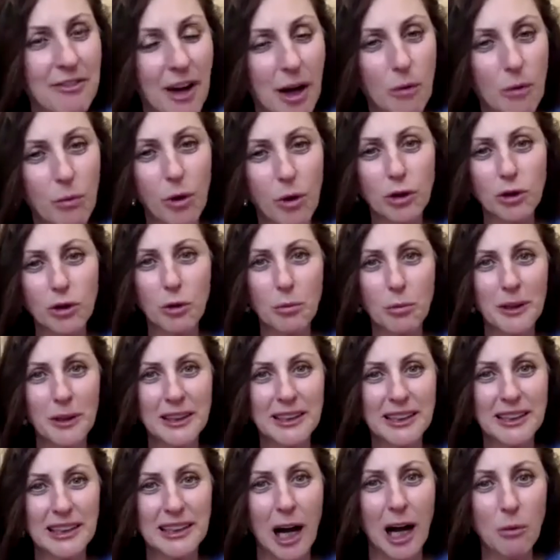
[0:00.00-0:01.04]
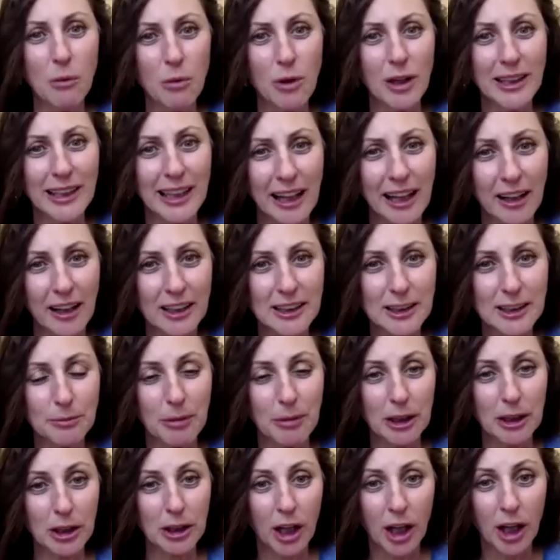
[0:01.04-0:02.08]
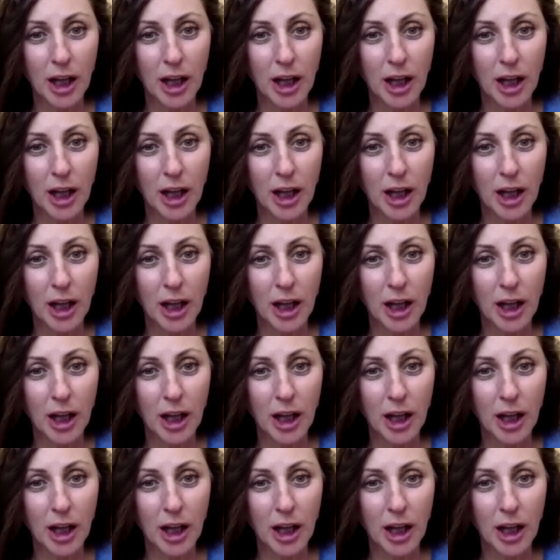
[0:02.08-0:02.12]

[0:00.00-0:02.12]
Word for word: I want to be someone else, but